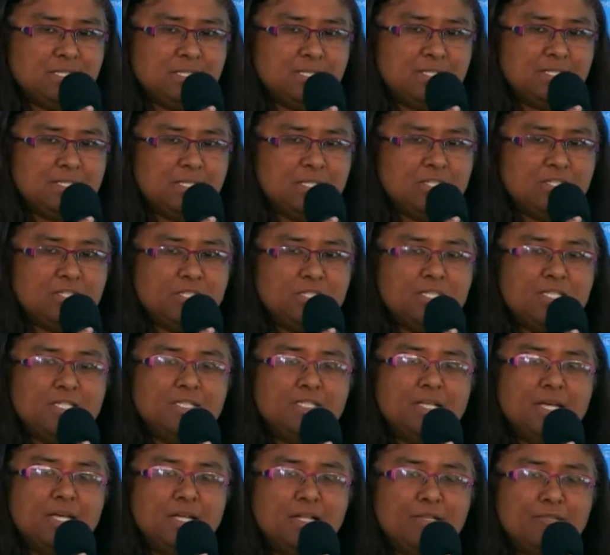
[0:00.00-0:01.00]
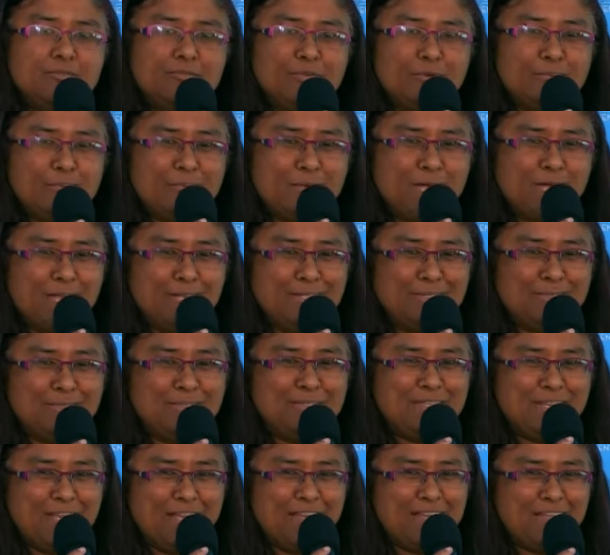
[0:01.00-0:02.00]
The session is held from 9 to
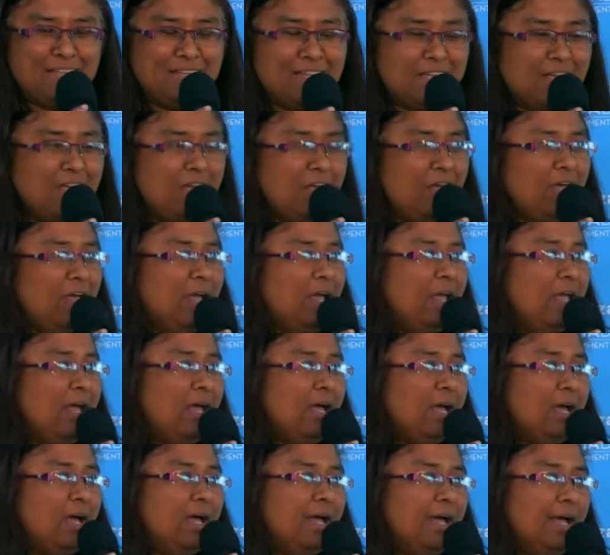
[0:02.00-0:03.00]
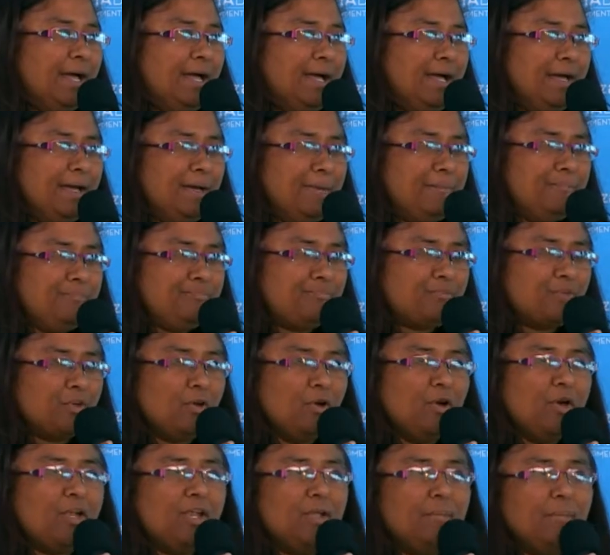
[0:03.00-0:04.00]
10 on
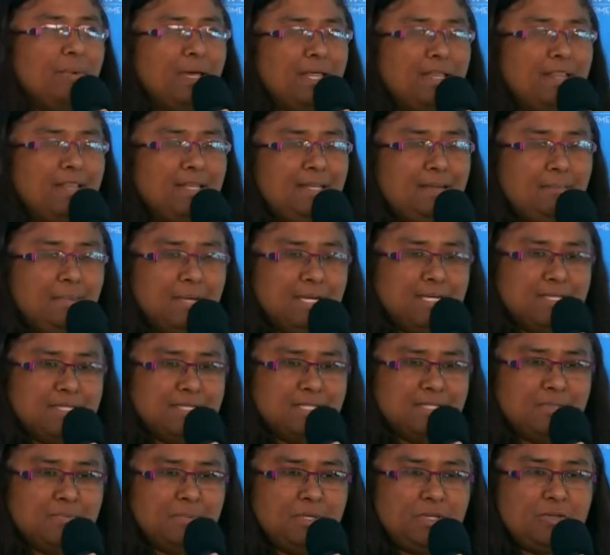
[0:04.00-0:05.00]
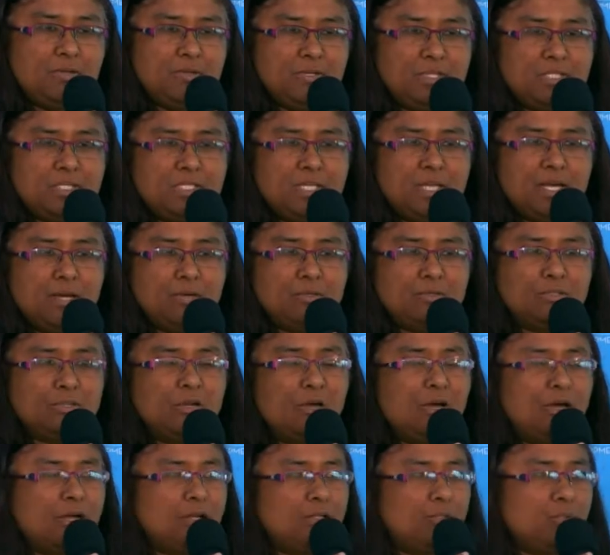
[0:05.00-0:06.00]
a monthly basis because our
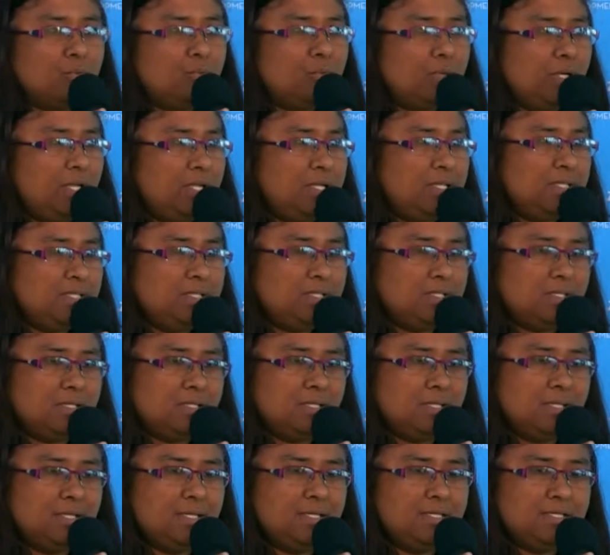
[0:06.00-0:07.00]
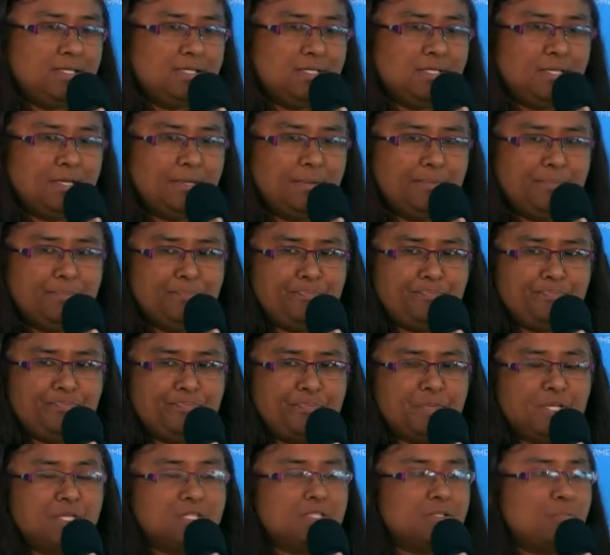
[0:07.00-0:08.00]
target audience is
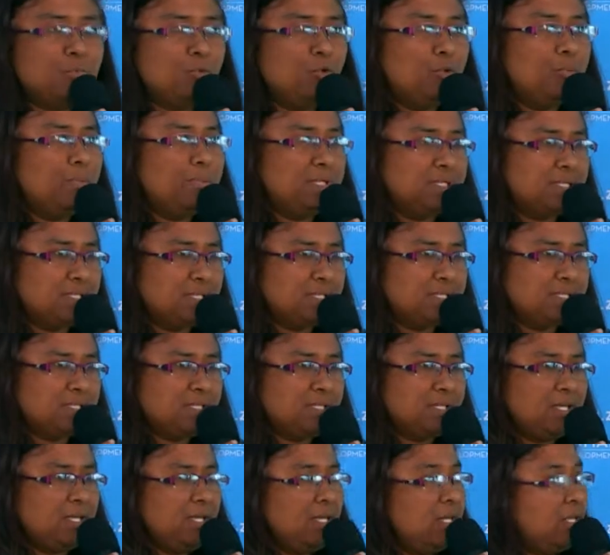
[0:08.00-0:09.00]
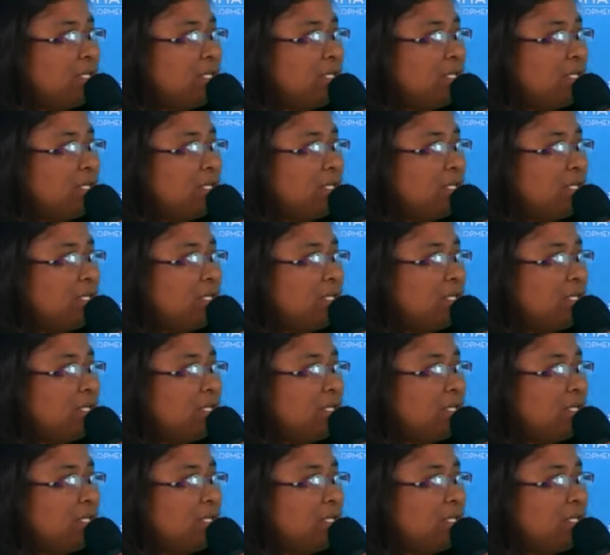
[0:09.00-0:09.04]
small business.